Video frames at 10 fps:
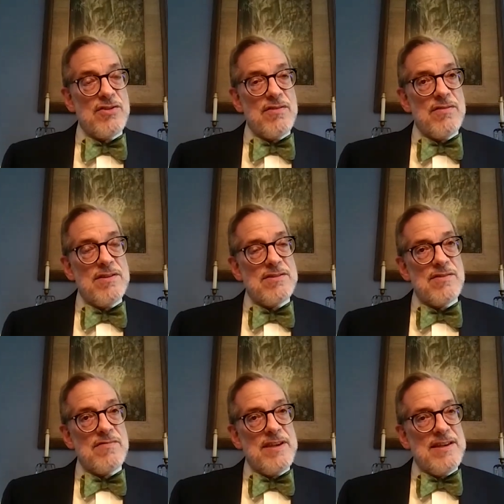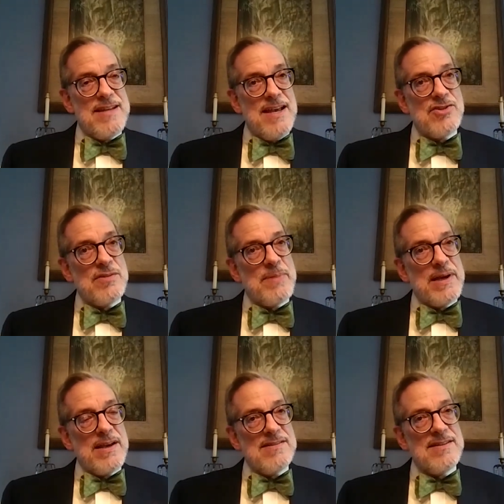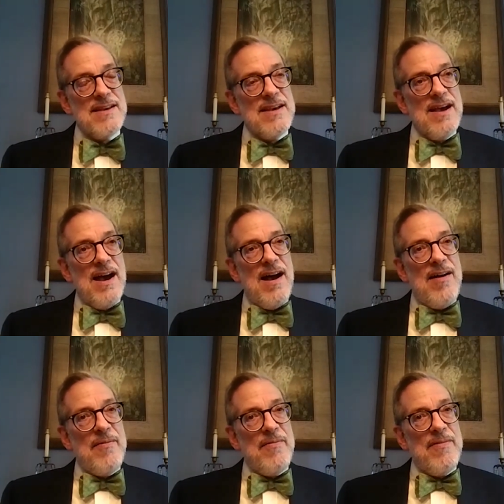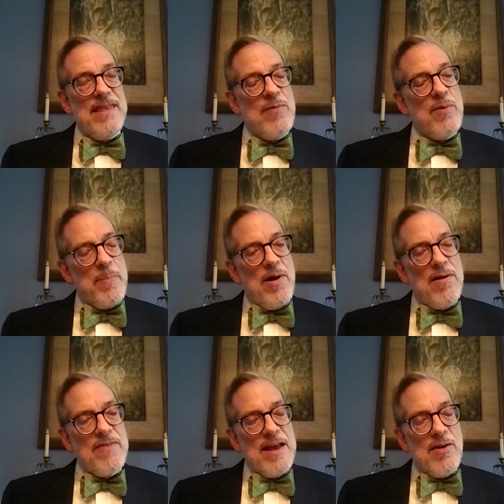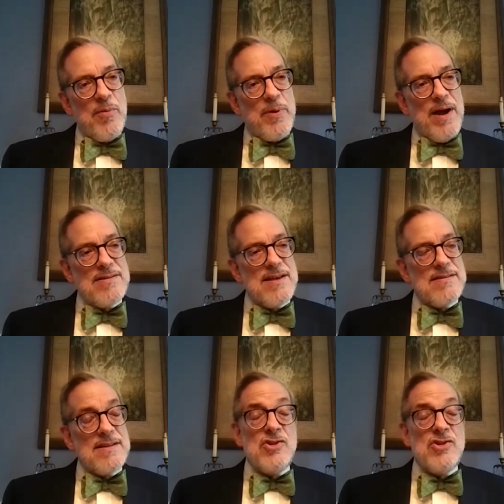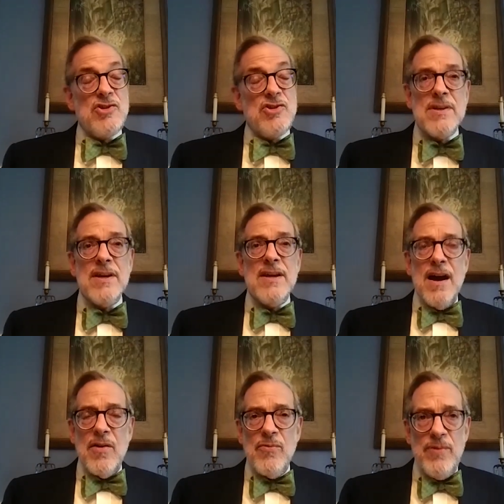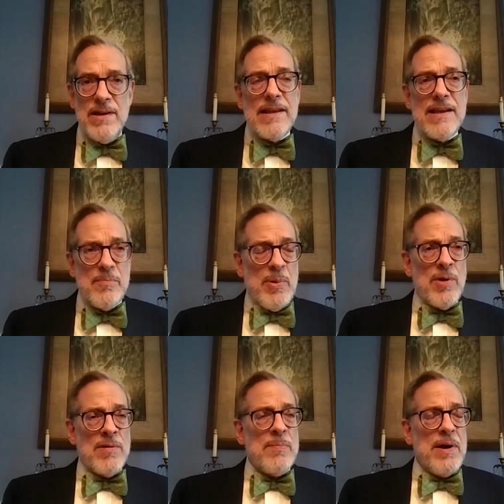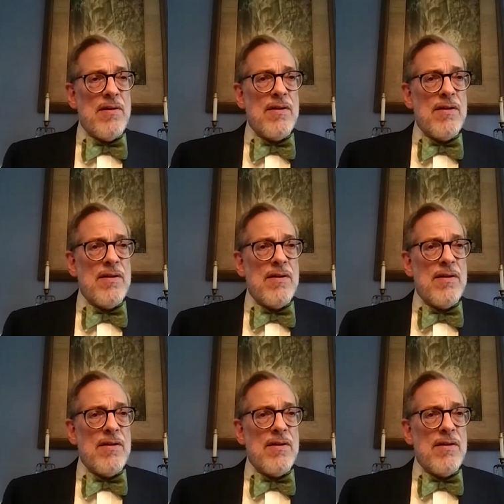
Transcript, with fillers: deserve the attention because uh, they were part of that whole process. And she was a really important